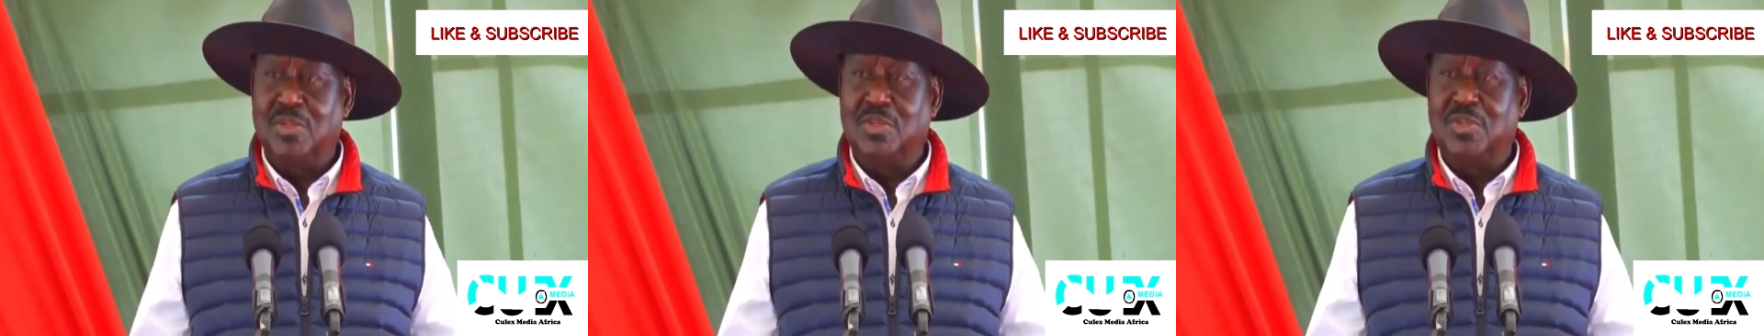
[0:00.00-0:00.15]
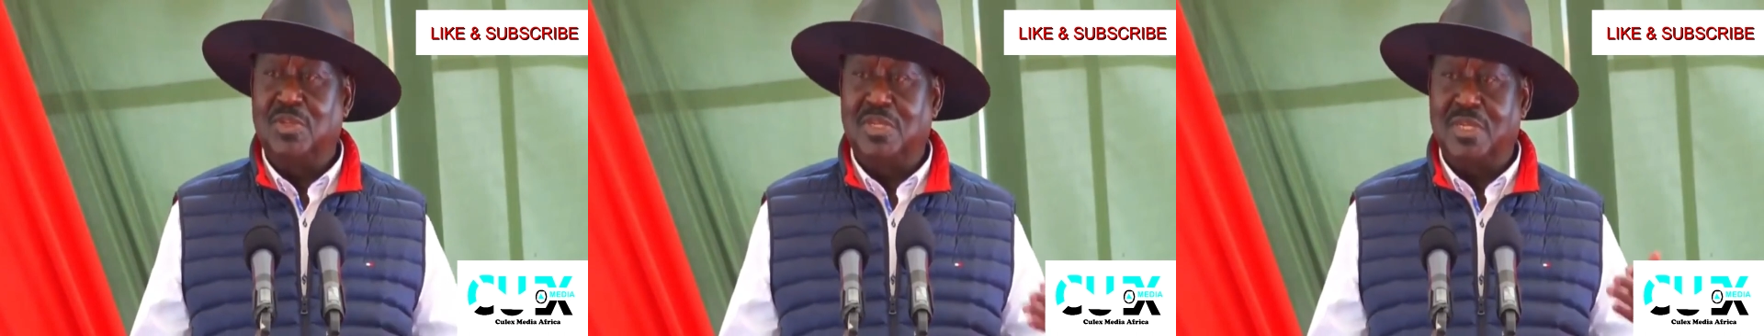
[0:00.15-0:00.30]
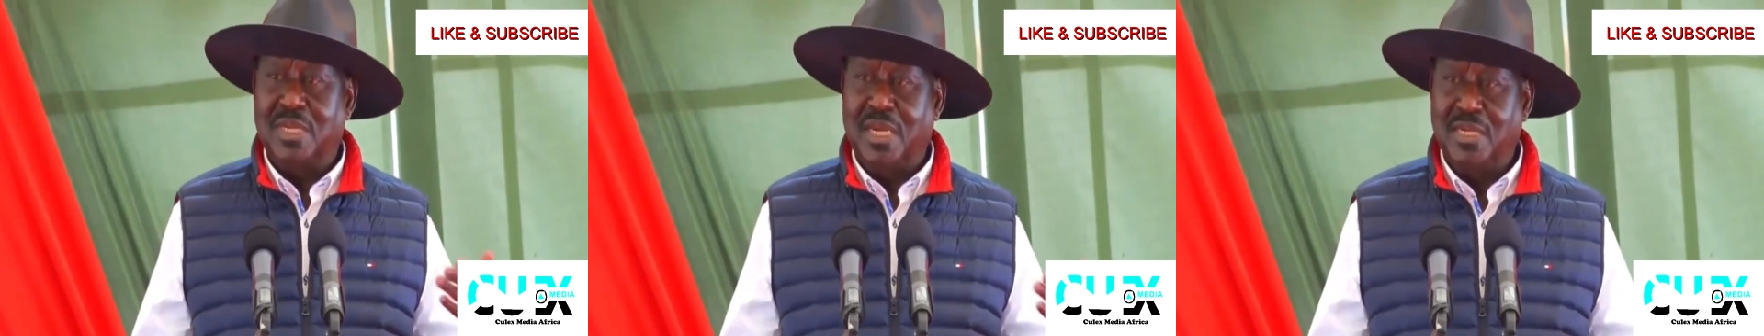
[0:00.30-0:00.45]

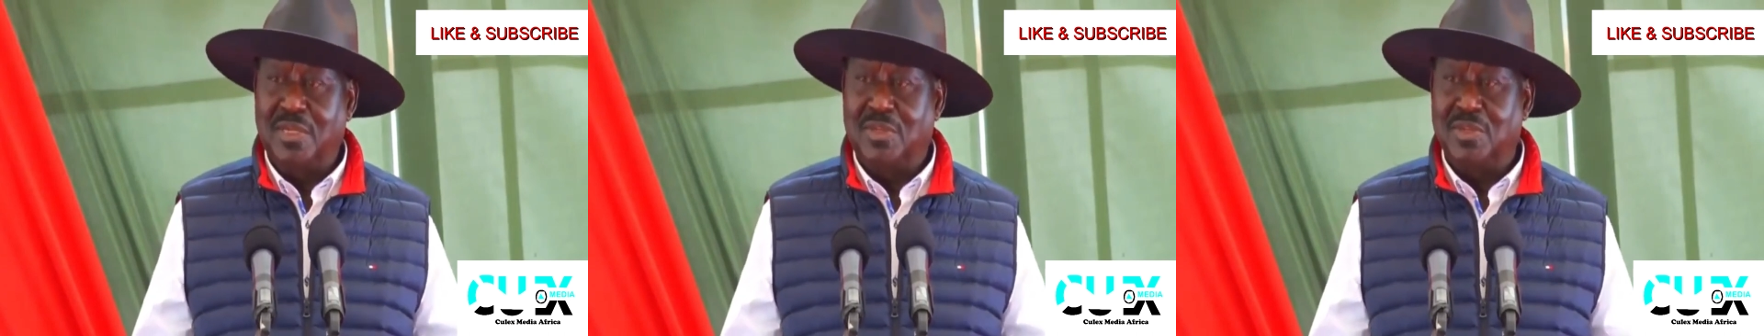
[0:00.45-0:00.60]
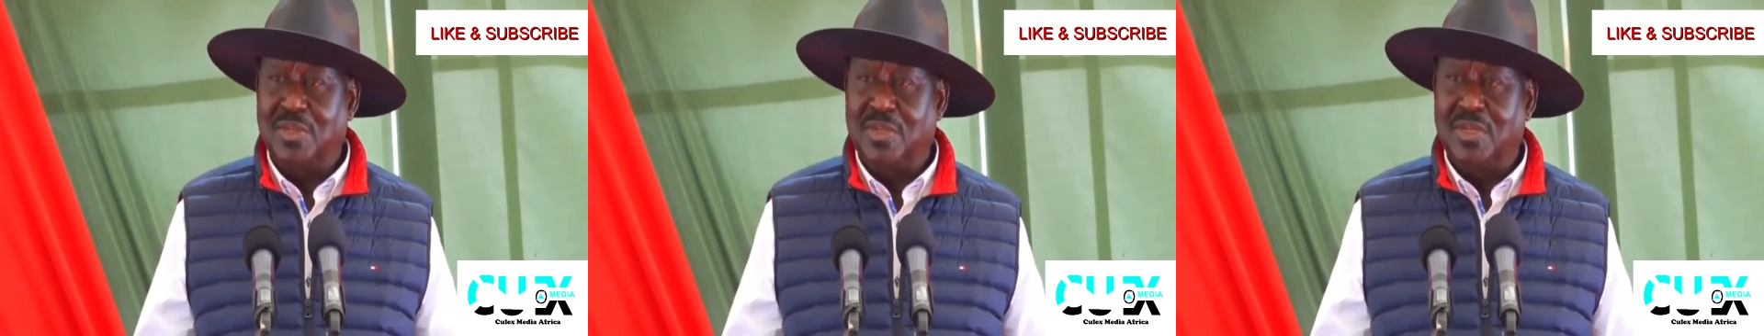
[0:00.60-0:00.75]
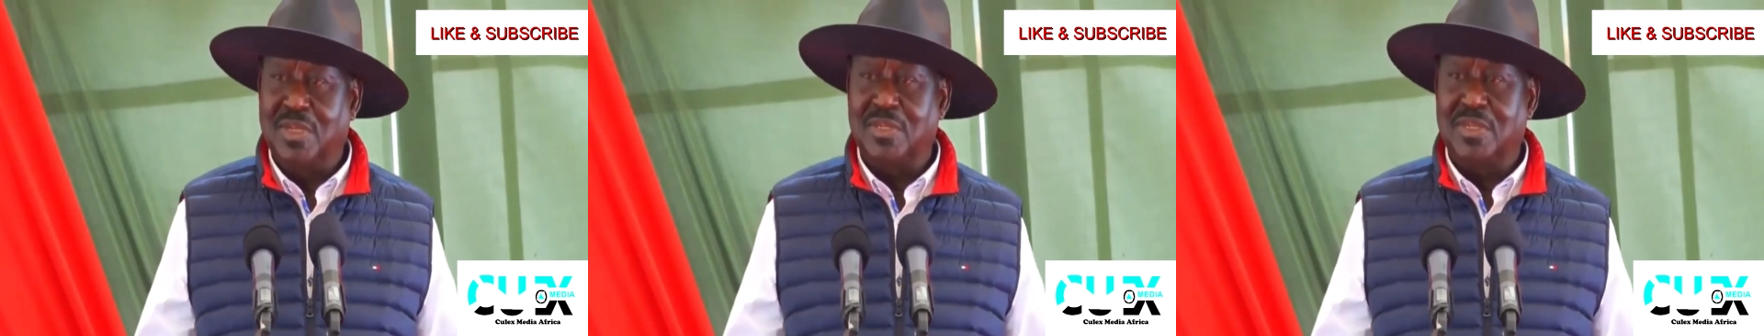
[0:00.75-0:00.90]
Those who
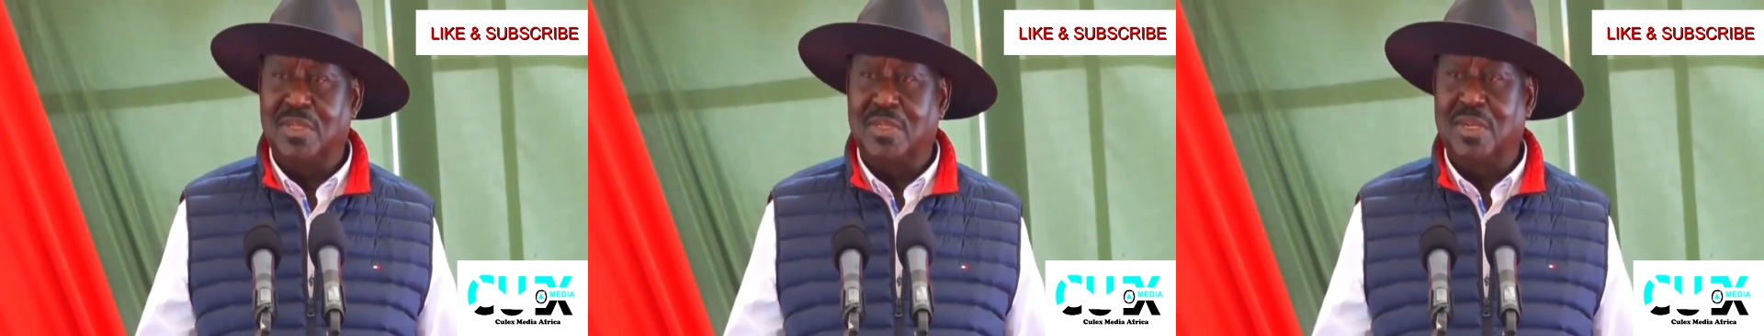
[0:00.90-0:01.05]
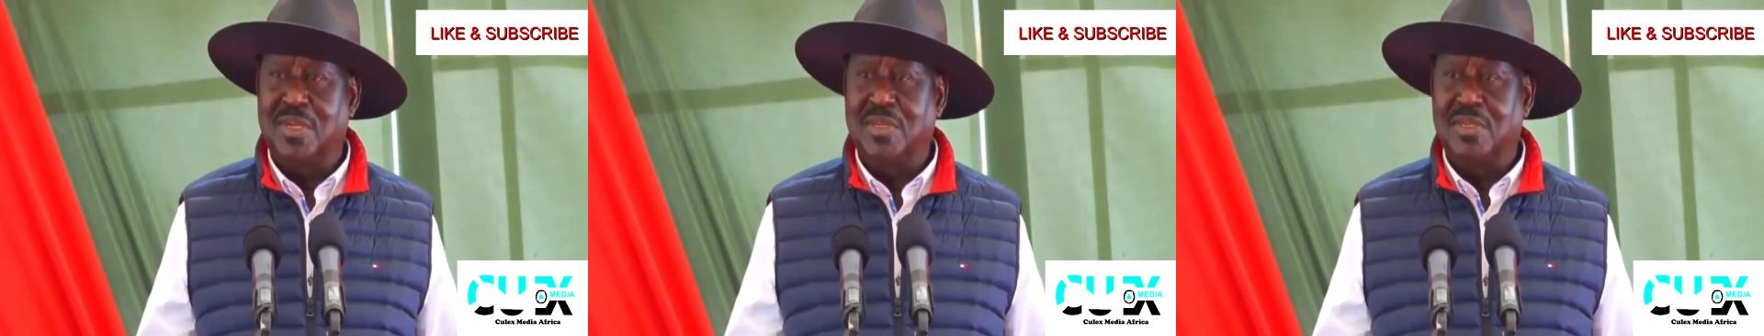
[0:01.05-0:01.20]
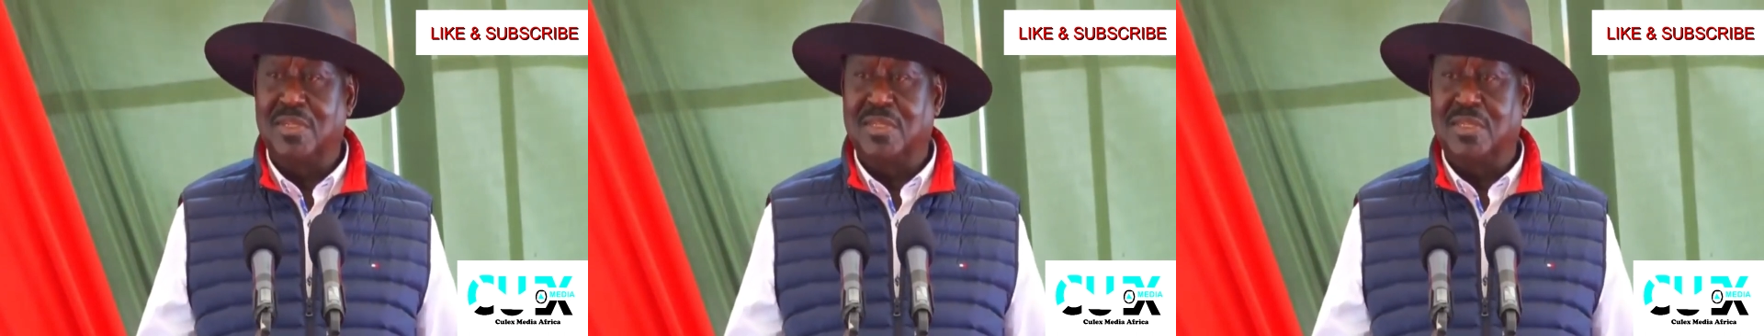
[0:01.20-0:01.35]
tried to
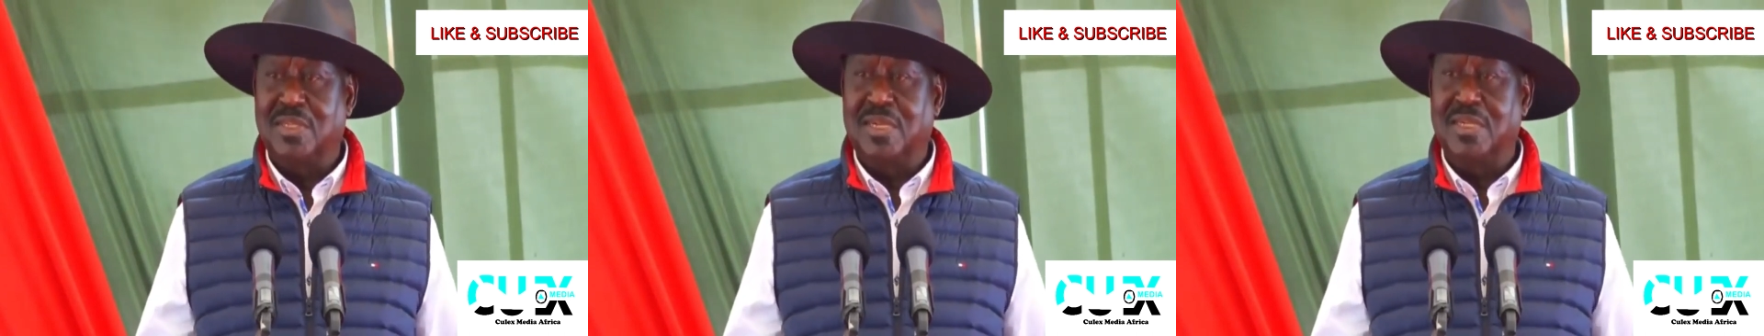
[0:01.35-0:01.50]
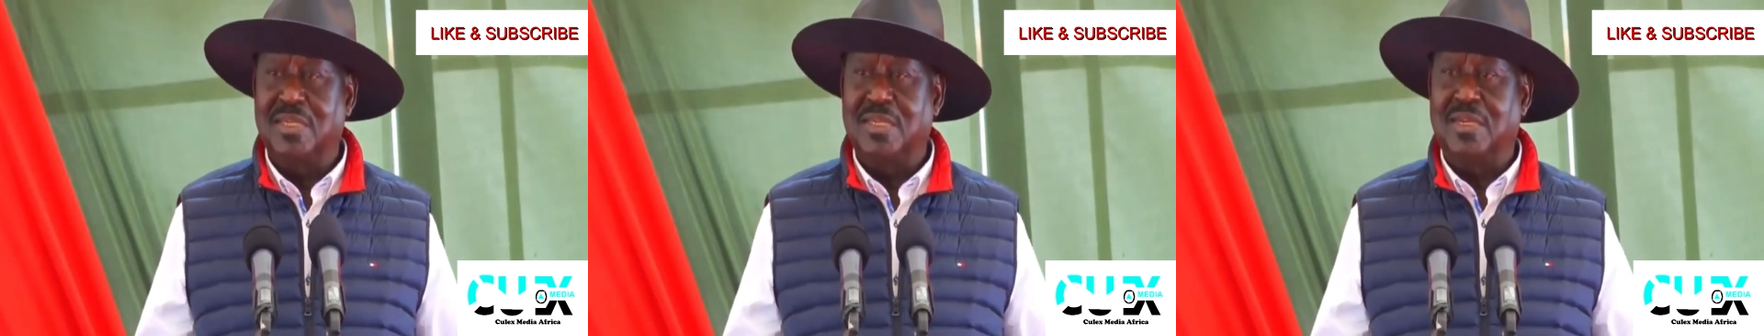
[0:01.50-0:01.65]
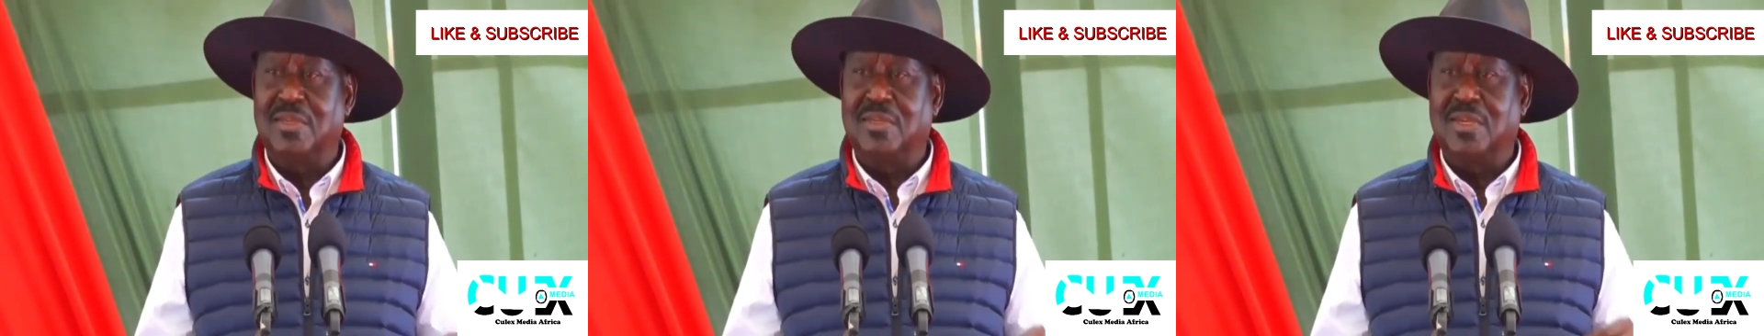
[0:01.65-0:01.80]

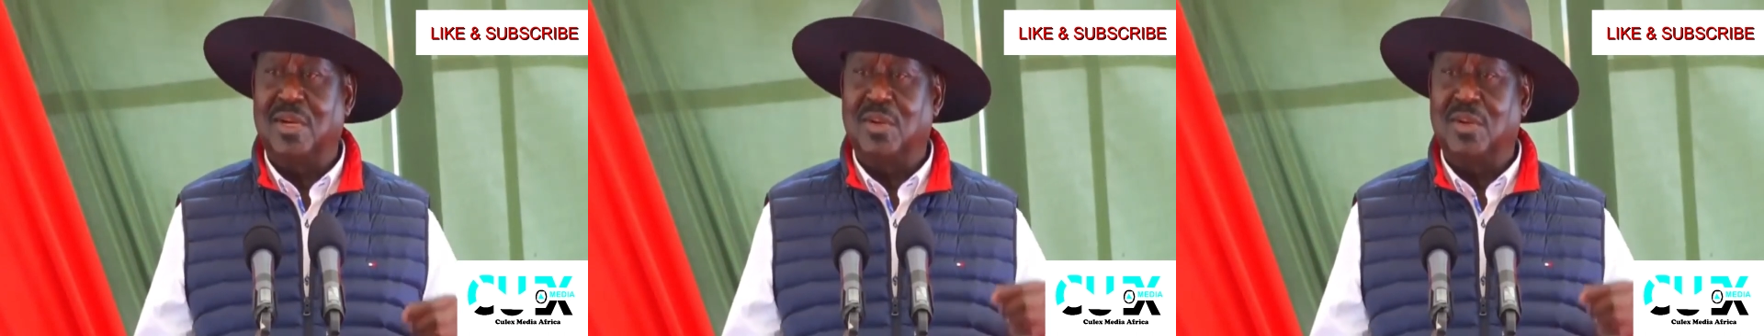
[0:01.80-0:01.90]
carry